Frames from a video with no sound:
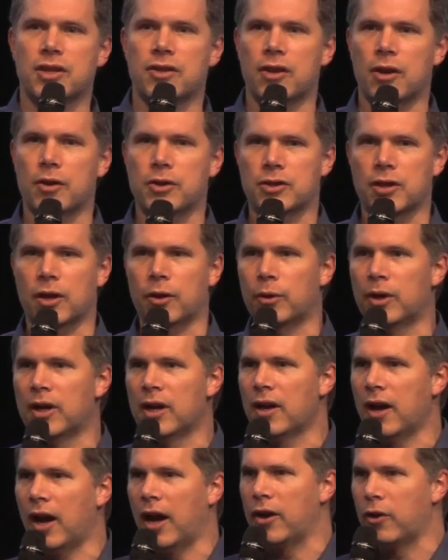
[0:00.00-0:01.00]
in those. So,
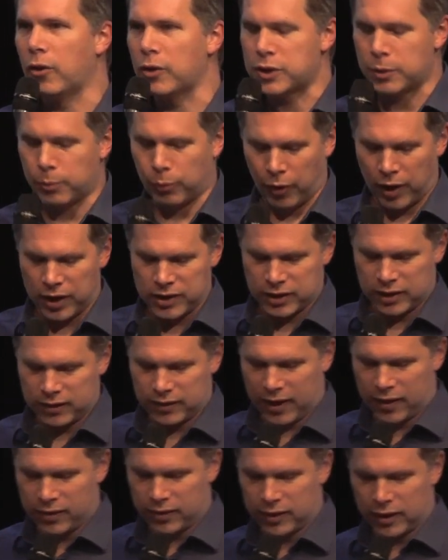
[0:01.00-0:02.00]
uh, not surprising
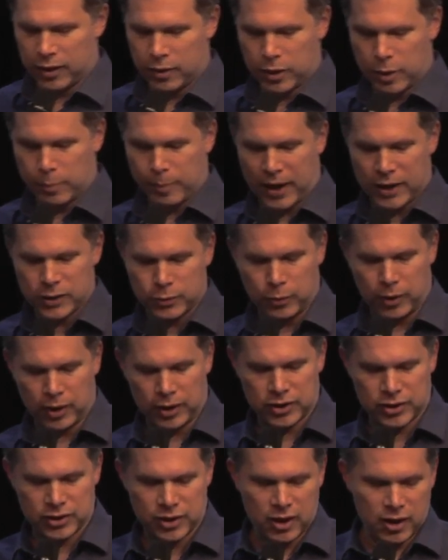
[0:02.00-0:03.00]
then that, that Bas
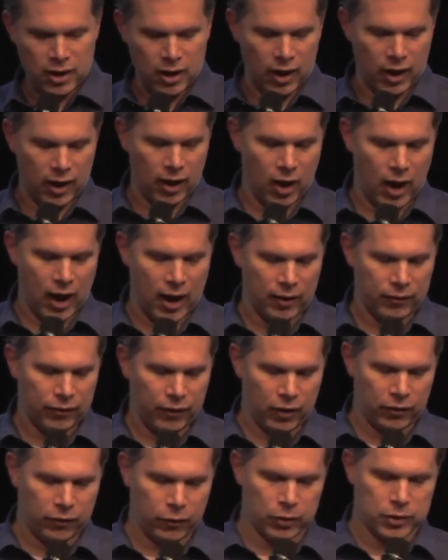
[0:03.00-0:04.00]
works uh, at
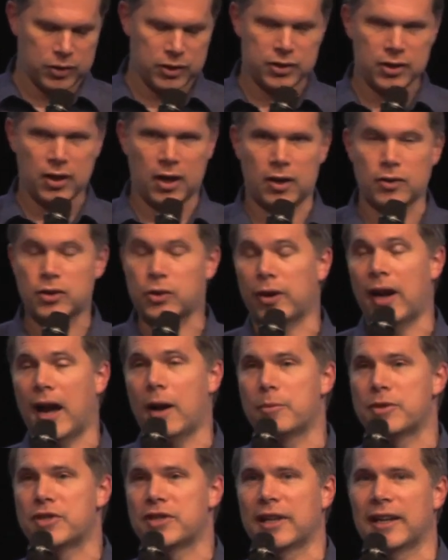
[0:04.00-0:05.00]
Firefox, uh, sorry, at
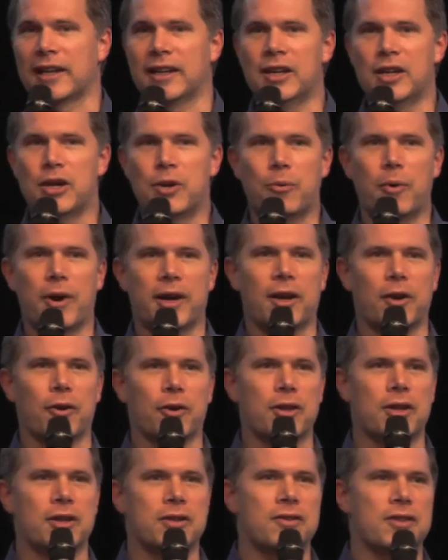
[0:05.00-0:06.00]
Mozilla, working on
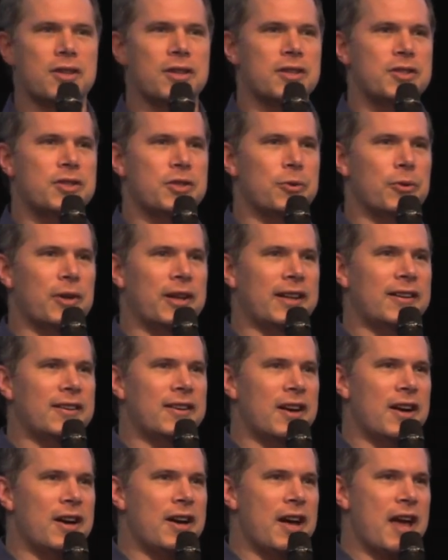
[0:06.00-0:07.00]
the the tooling
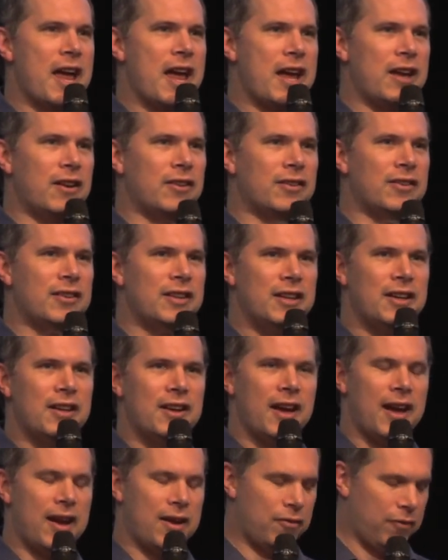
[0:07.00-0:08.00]
uh, in
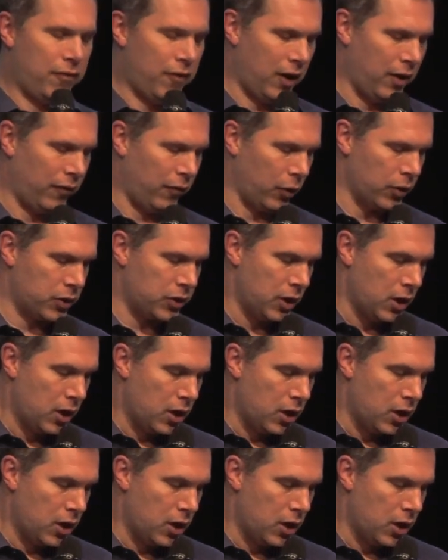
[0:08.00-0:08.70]
in Firefox.